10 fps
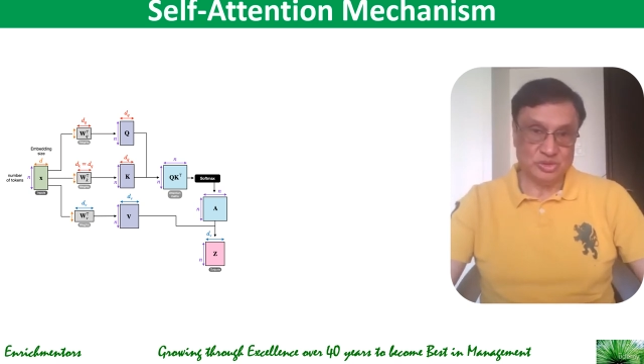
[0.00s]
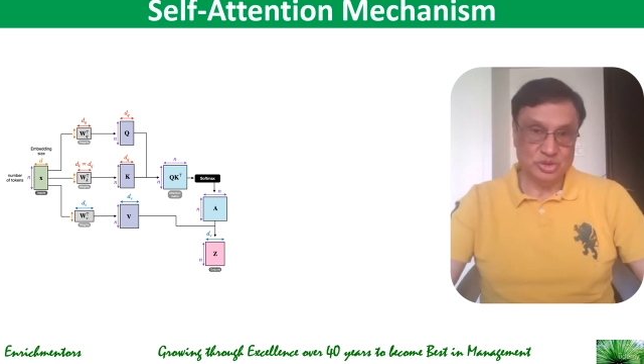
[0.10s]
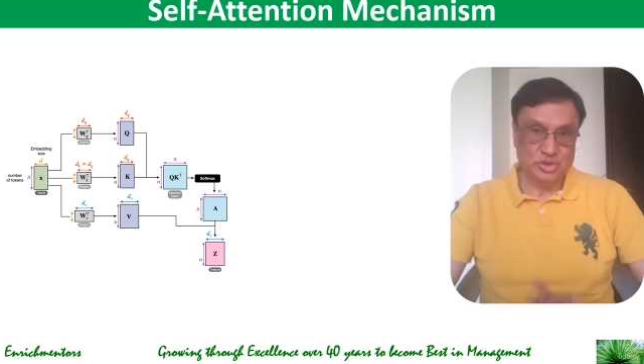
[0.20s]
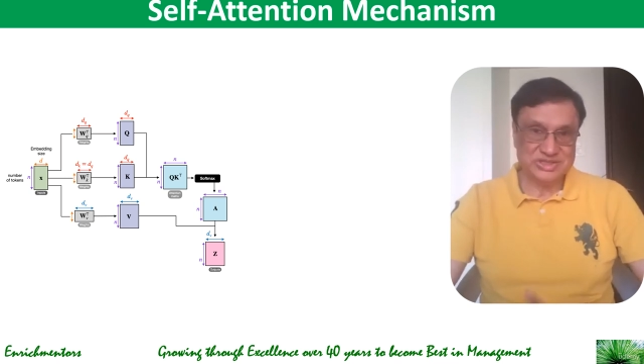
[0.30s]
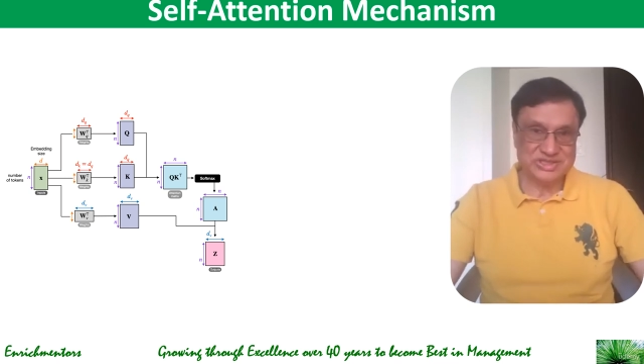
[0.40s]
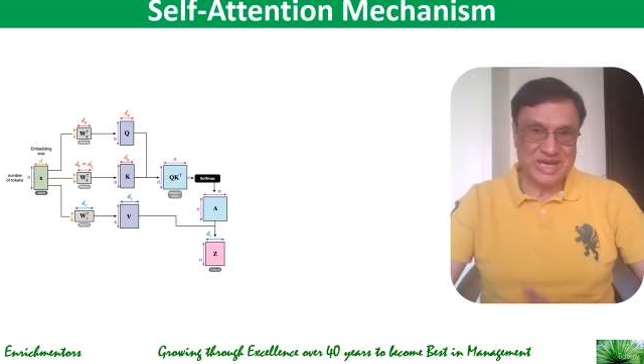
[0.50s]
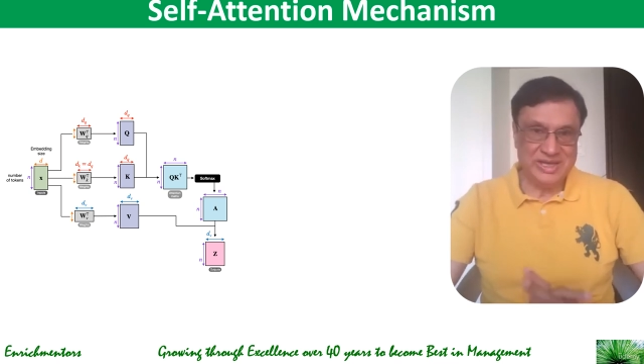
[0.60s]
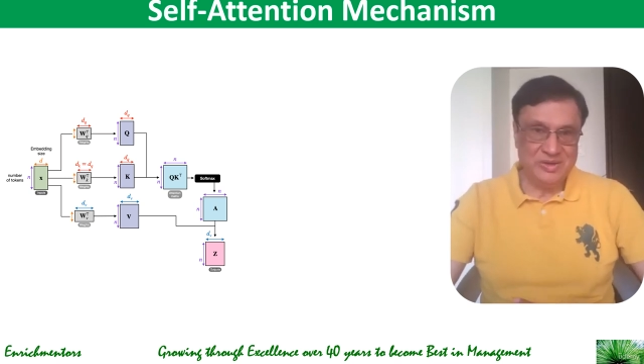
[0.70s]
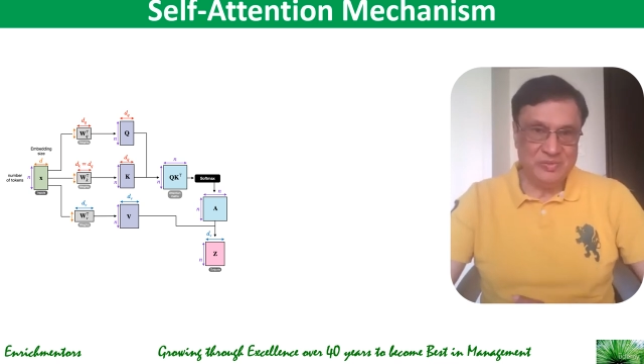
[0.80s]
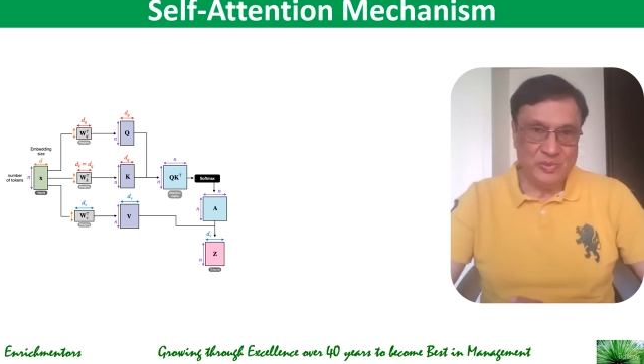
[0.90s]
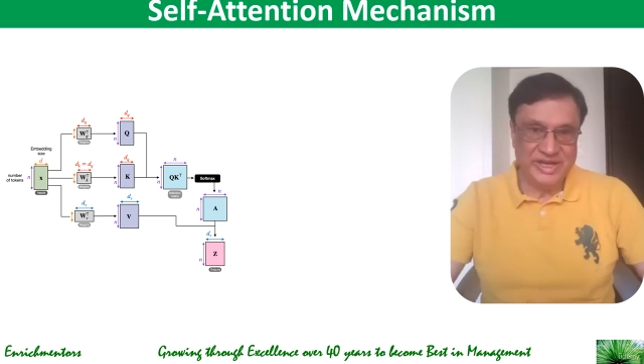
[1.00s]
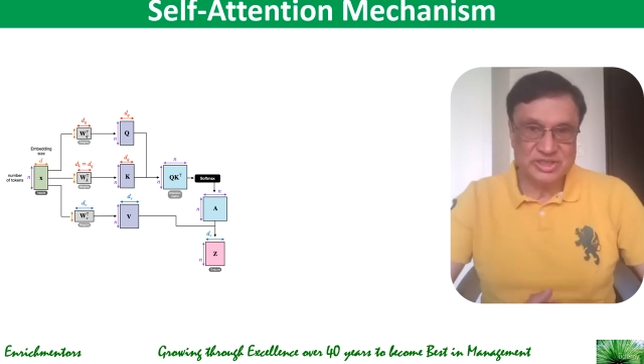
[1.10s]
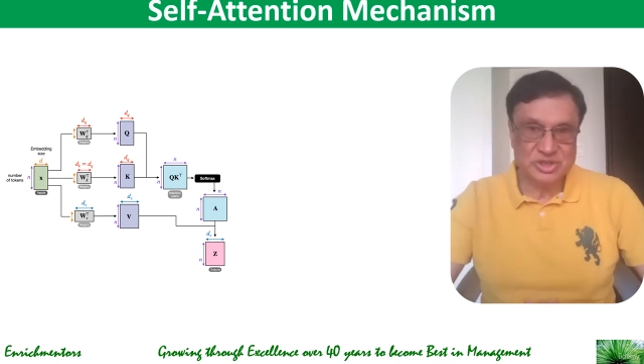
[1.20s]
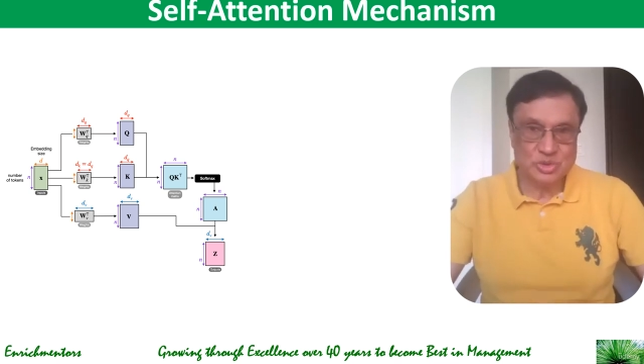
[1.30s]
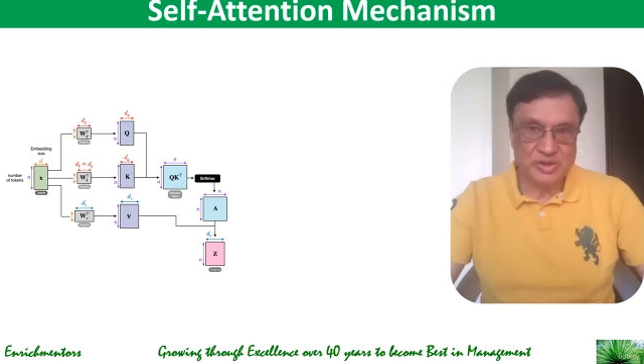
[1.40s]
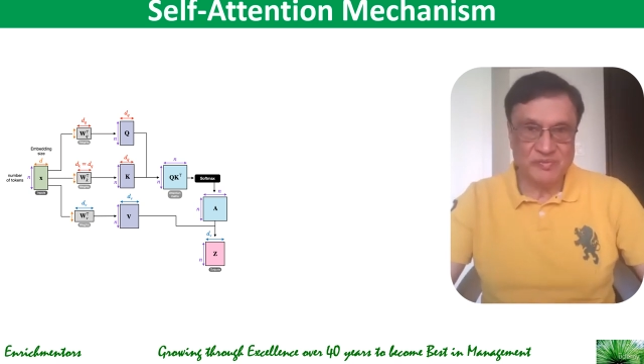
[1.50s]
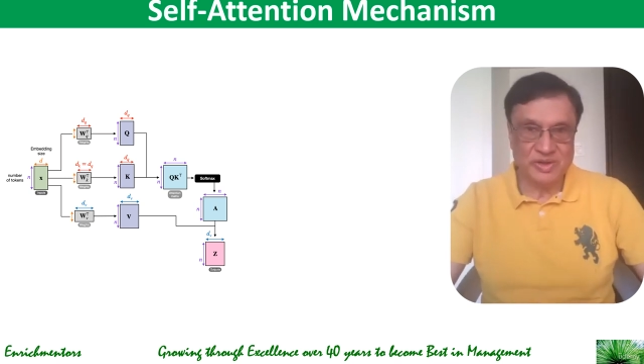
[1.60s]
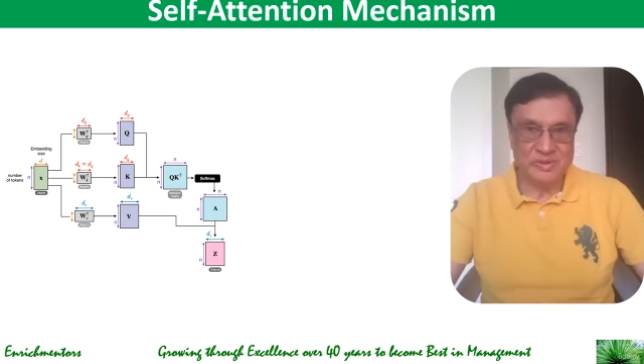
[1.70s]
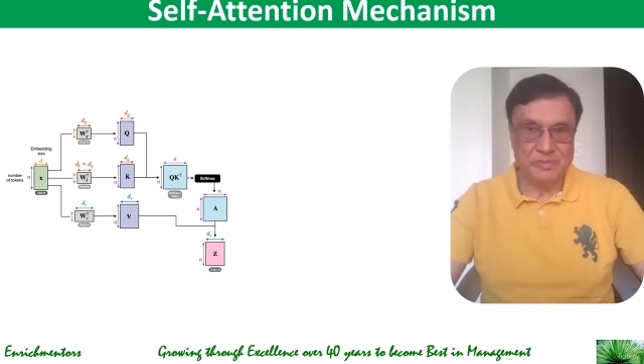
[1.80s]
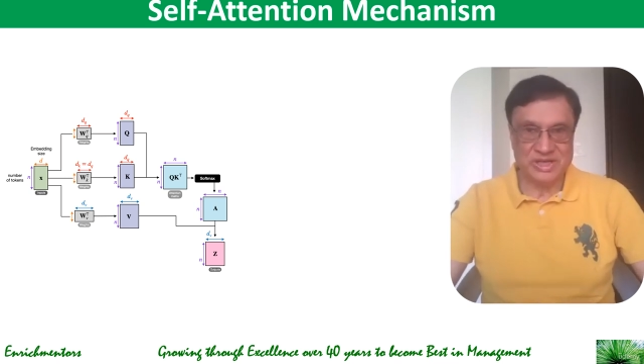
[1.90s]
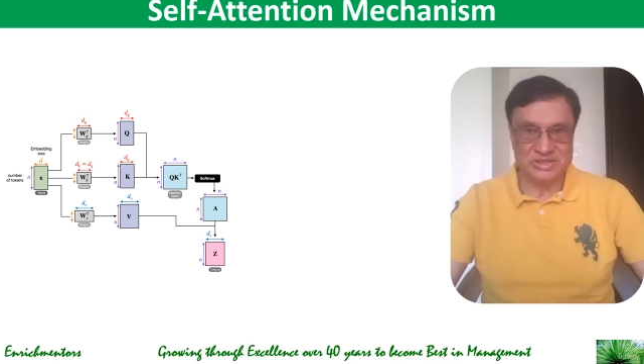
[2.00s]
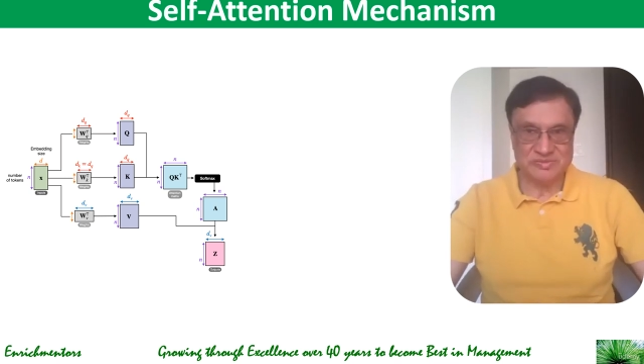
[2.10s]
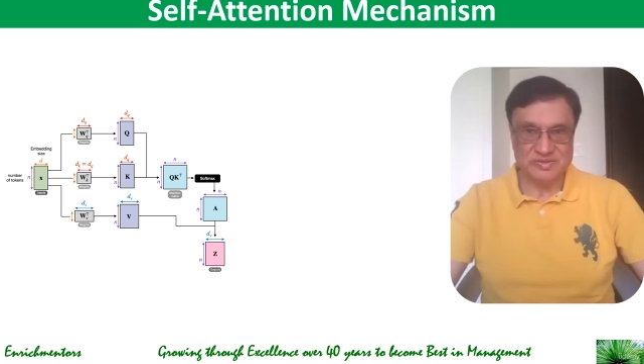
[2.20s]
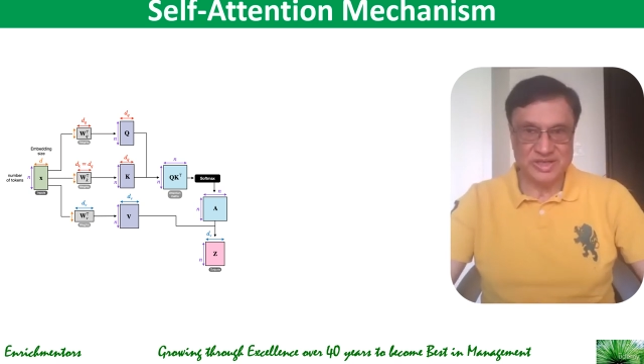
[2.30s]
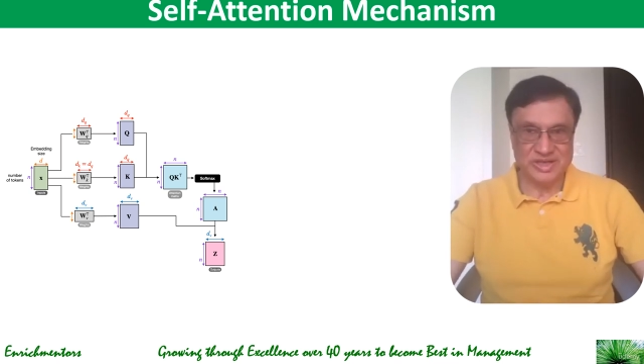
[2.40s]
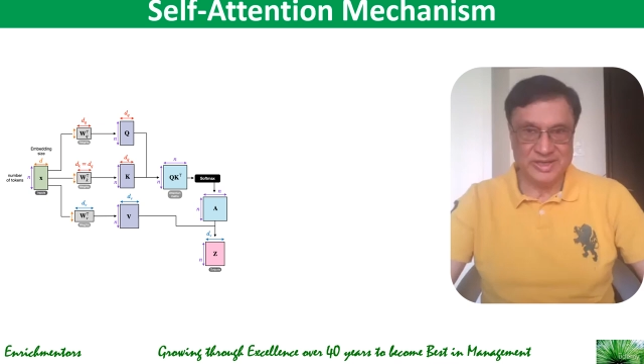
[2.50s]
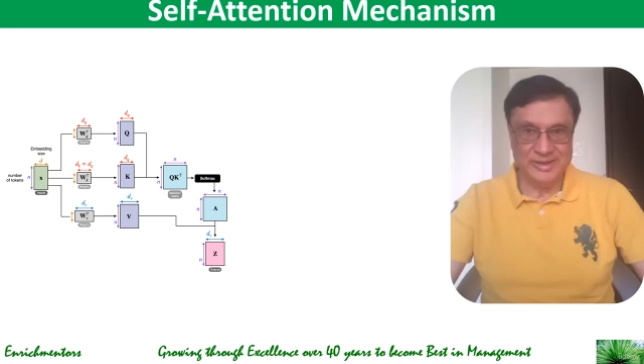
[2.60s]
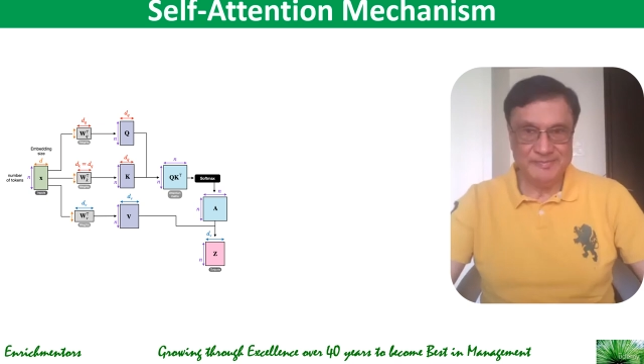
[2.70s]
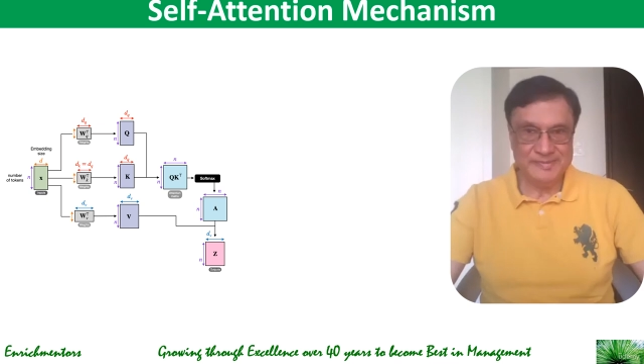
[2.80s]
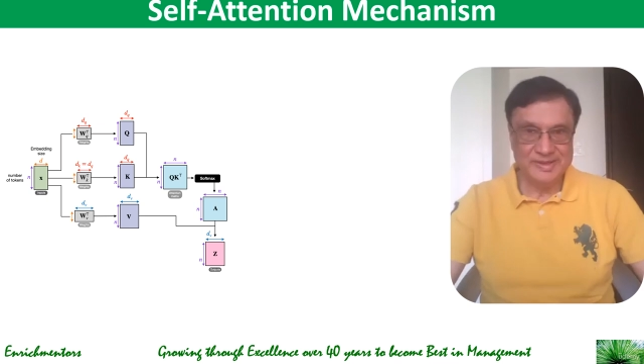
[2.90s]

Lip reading: So you're assigning weights to different parts of the data